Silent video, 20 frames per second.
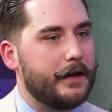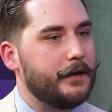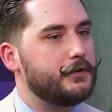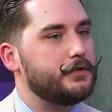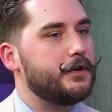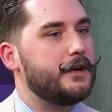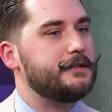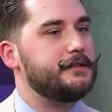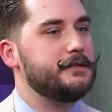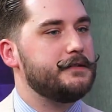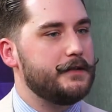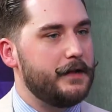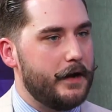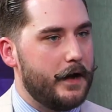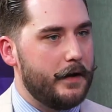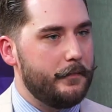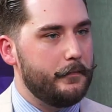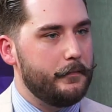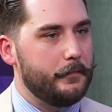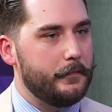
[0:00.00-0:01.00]
of dresses it
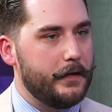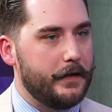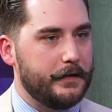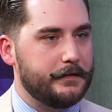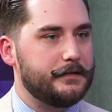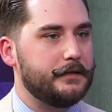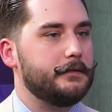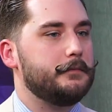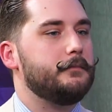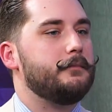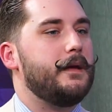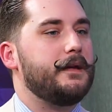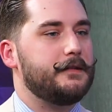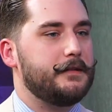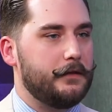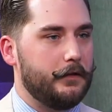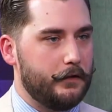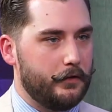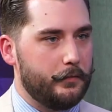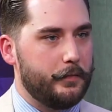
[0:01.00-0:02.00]
up, and makes it
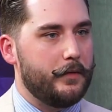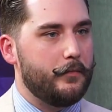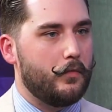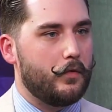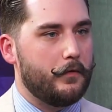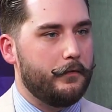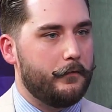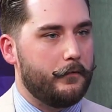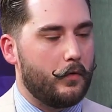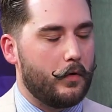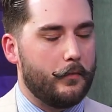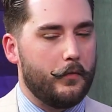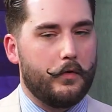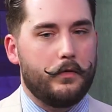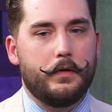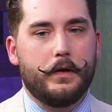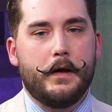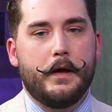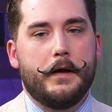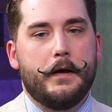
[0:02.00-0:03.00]
a little bit more
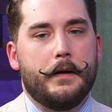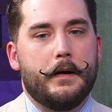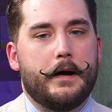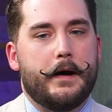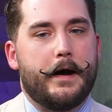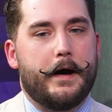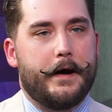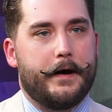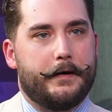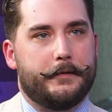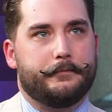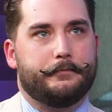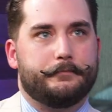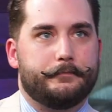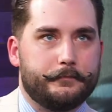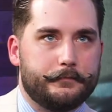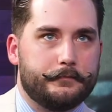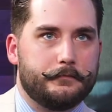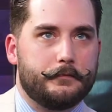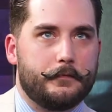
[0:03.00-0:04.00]
formal.
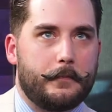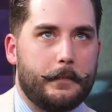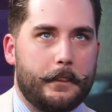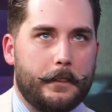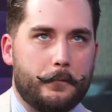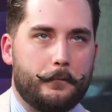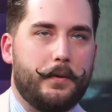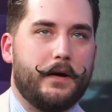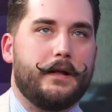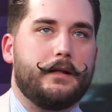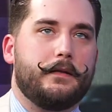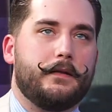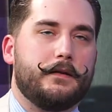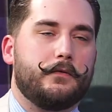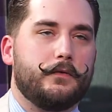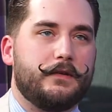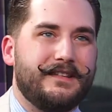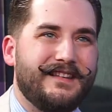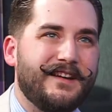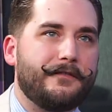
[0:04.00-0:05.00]
But the
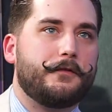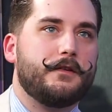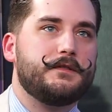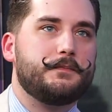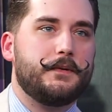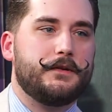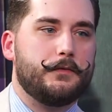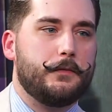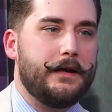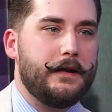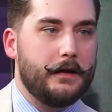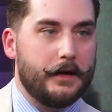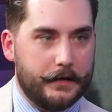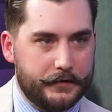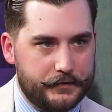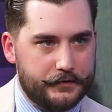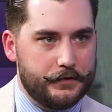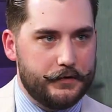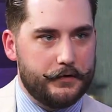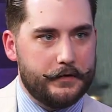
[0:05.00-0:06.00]
difference between a
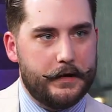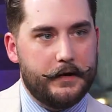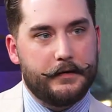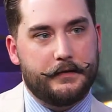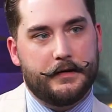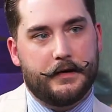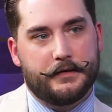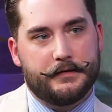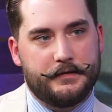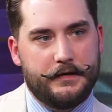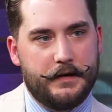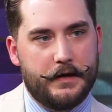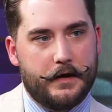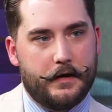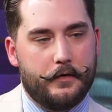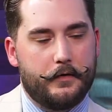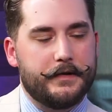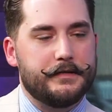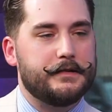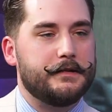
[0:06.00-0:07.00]
suit and a
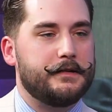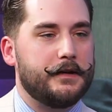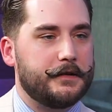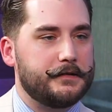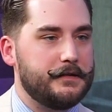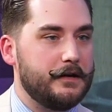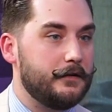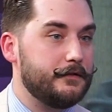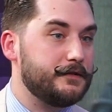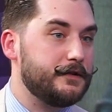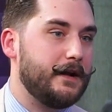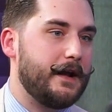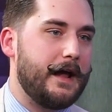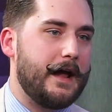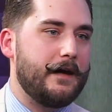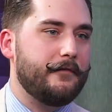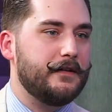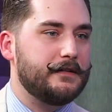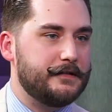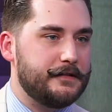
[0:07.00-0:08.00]
tuxedo is the tuxedo is going to
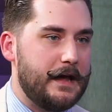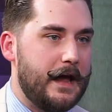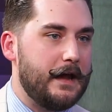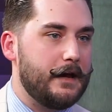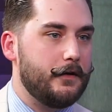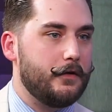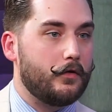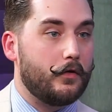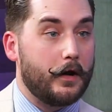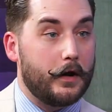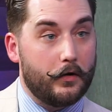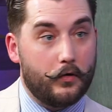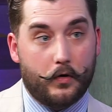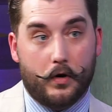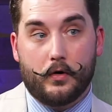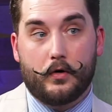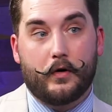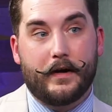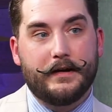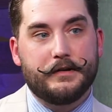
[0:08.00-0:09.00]
have a satin or a
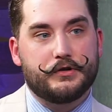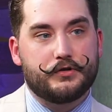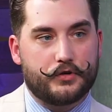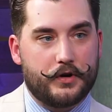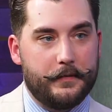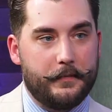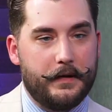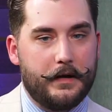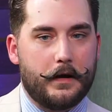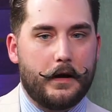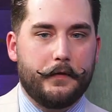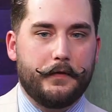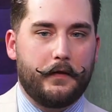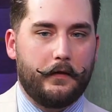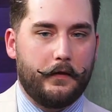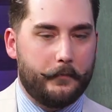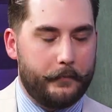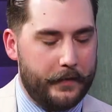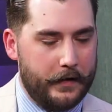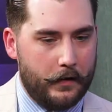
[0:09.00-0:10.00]
grosgrain trimming on the
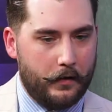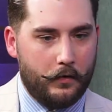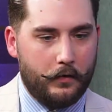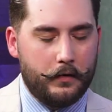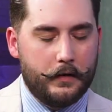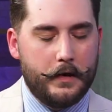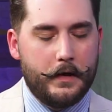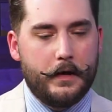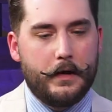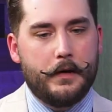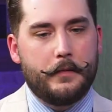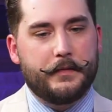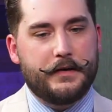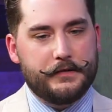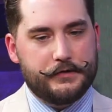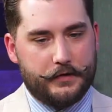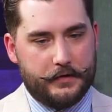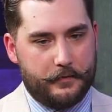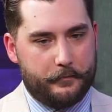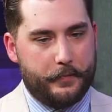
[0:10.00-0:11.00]
lapel.
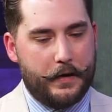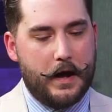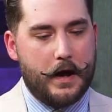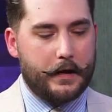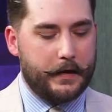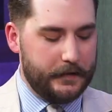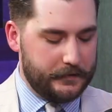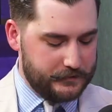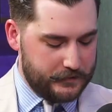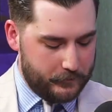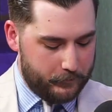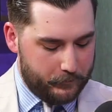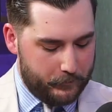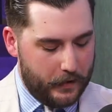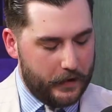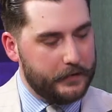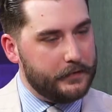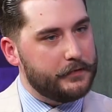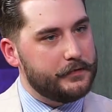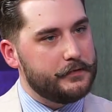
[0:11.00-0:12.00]
Potentially the pockets, the
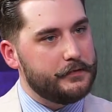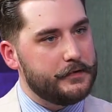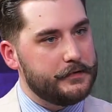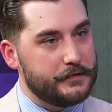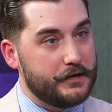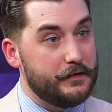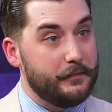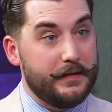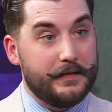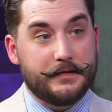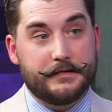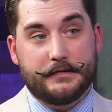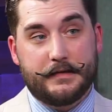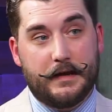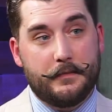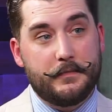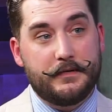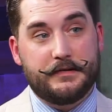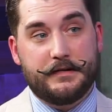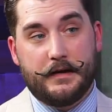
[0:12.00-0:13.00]
button is going to be the
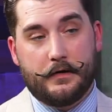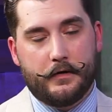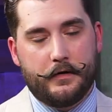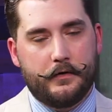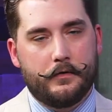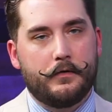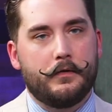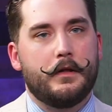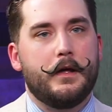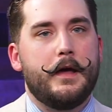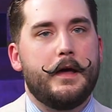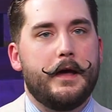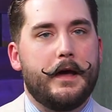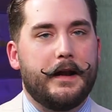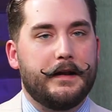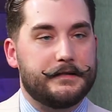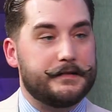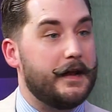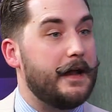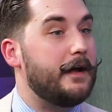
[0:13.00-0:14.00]
same material, and
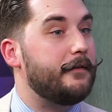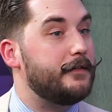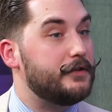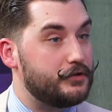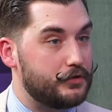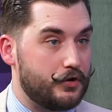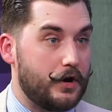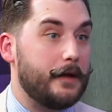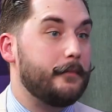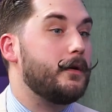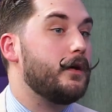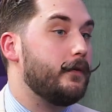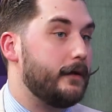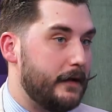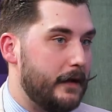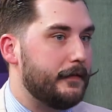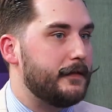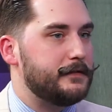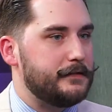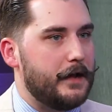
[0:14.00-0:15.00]
it's going to have the stripe going
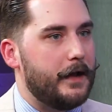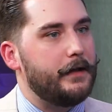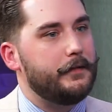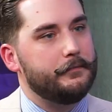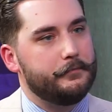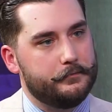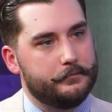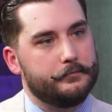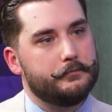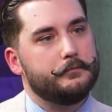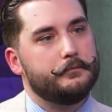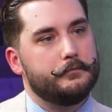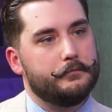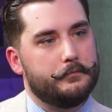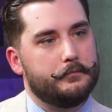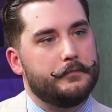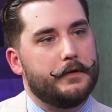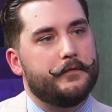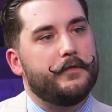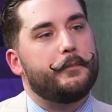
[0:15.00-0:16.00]
down the side
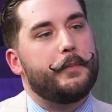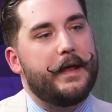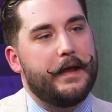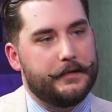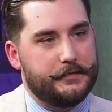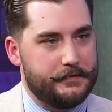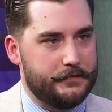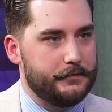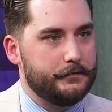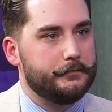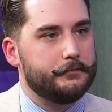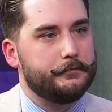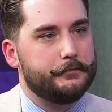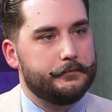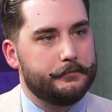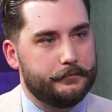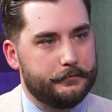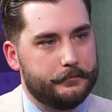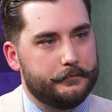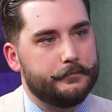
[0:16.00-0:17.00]
of the pants.
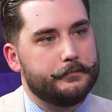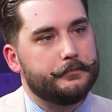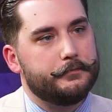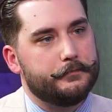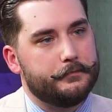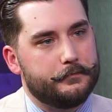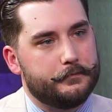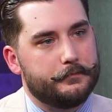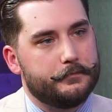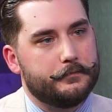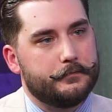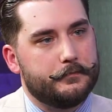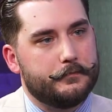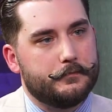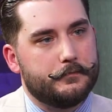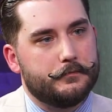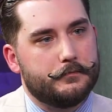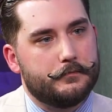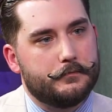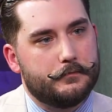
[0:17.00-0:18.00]
What is
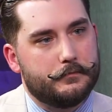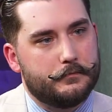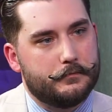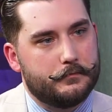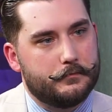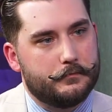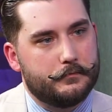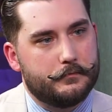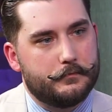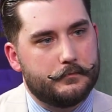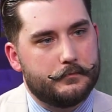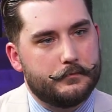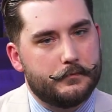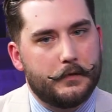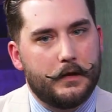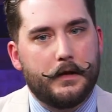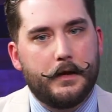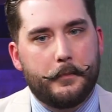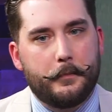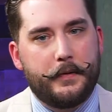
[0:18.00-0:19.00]
a peak lapel
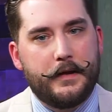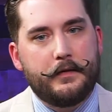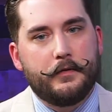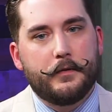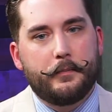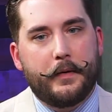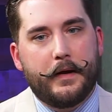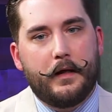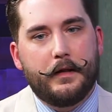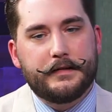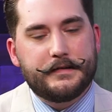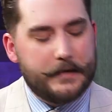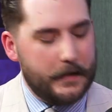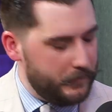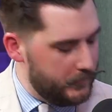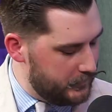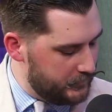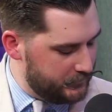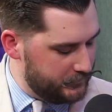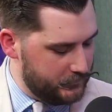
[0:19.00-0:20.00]
again? Show me.
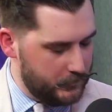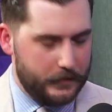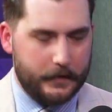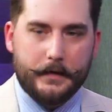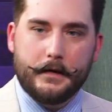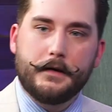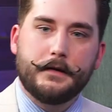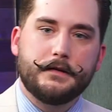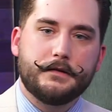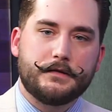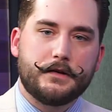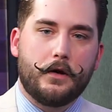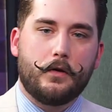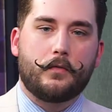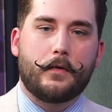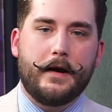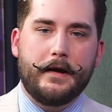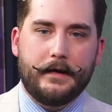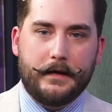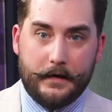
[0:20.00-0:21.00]
Show us on YouTube. So
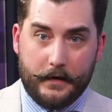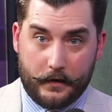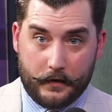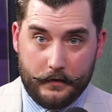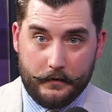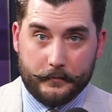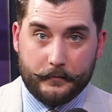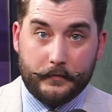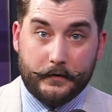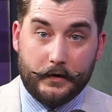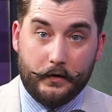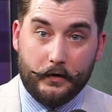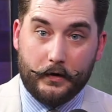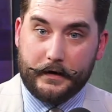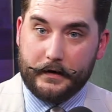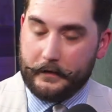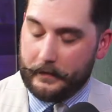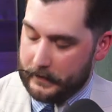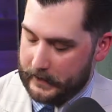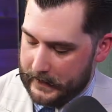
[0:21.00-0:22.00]
right here, I'm going to look
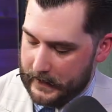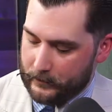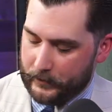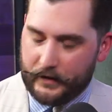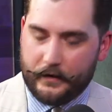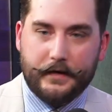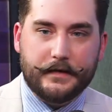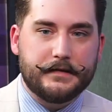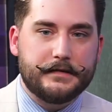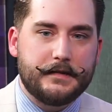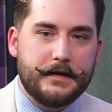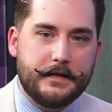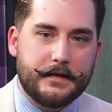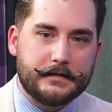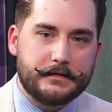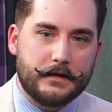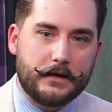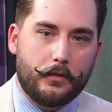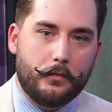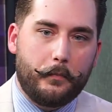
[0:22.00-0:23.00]
into the camera. You can see
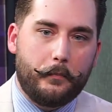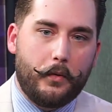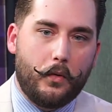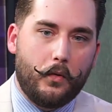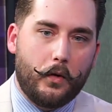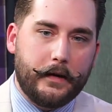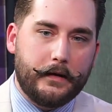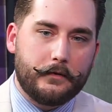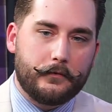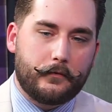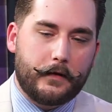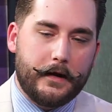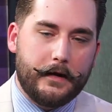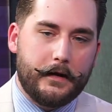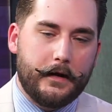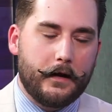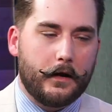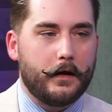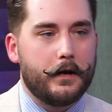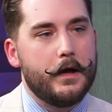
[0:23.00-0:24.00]
this little point right
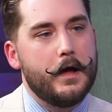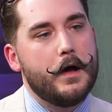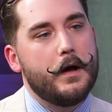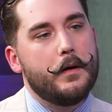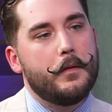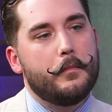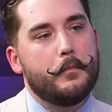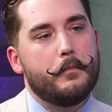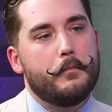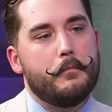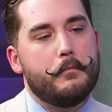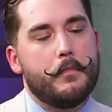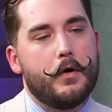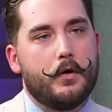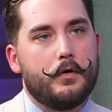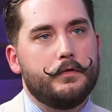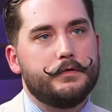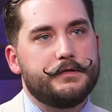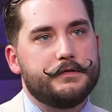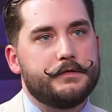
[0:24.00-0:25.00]
here.
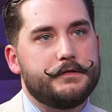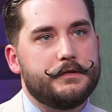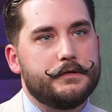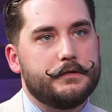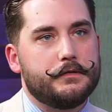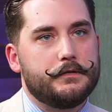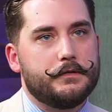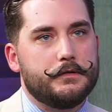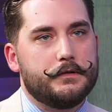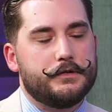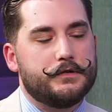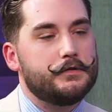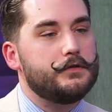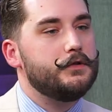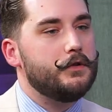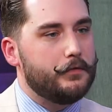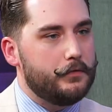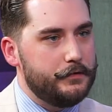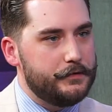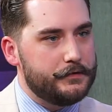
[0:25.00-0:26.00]
Most
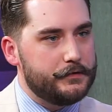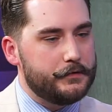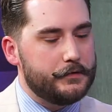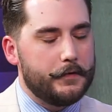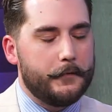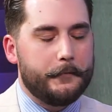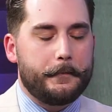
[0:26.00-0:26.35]
suits